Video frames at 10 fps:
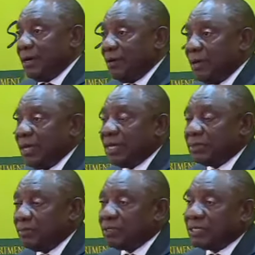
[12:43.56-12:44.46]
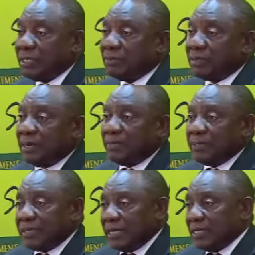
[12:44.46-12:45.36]
we as Muslims
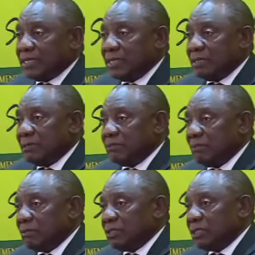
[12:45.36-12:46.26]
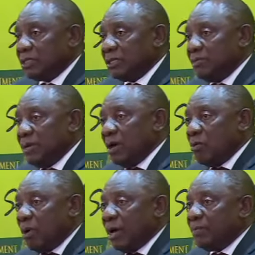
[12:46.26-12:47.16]
represent just a
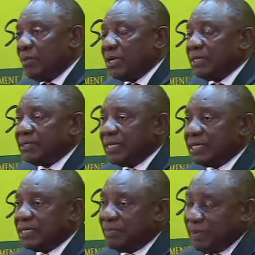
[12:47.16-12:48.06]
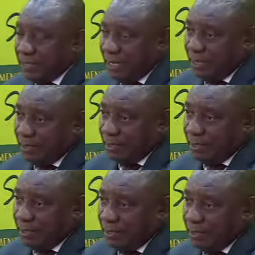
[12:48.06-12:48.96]
mere 1.6%
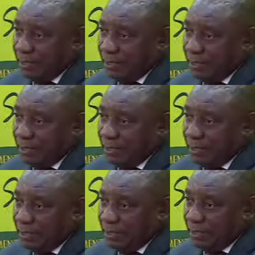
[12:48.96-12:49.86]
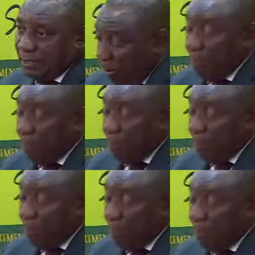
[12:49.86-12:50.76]
of the
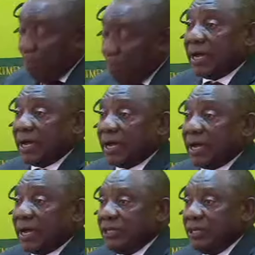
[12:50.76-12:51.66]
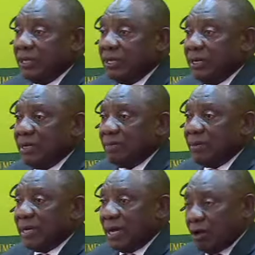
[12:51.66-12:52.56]
population of our country,
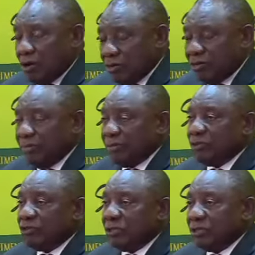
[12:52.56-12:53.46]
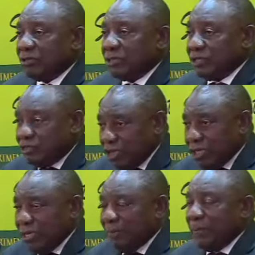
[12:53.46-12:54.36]
but our contribution to the
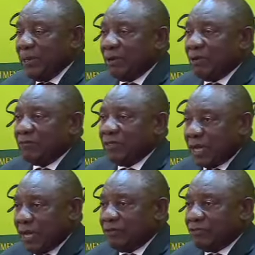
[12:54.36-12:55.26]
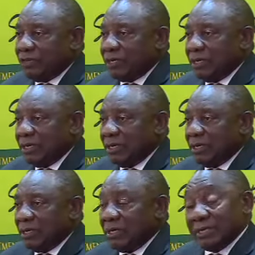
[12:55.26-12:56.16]
GDP of the country
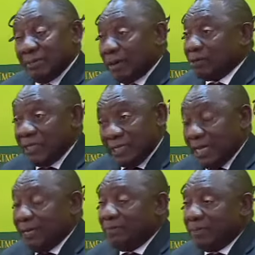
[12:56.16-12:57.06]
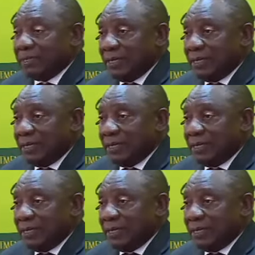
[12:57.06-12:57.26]
is about 10%.